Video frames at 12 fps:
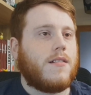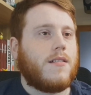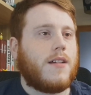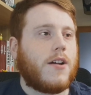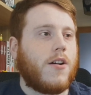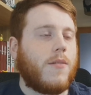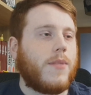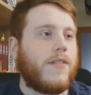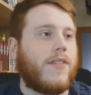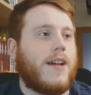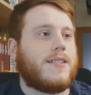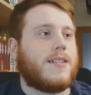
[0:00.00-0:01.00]
I can't believe
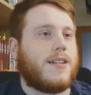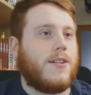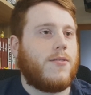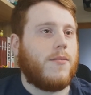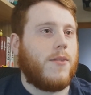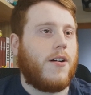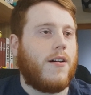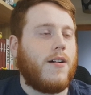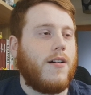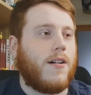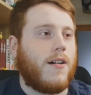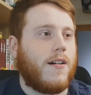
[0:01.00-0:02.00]
they actually killed him.
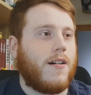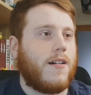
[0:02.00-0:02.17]
Oh.